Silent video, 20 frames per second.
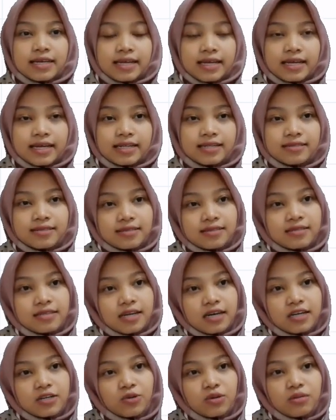It's
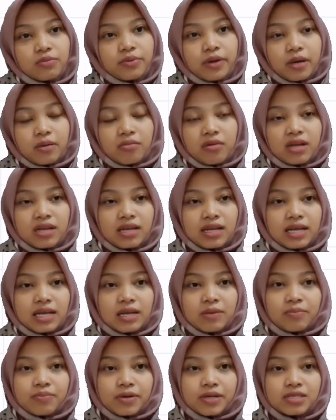the annual payment
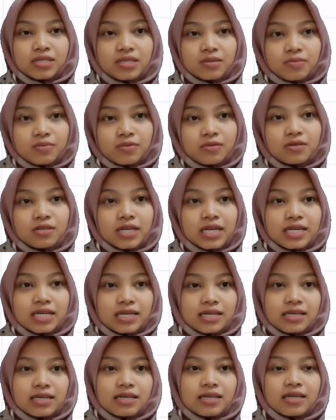in principal
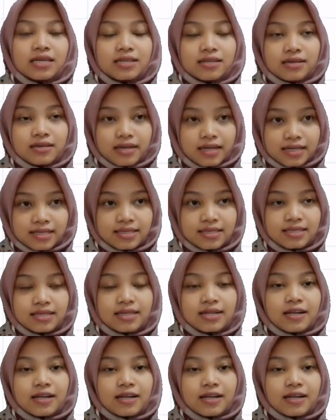and interest,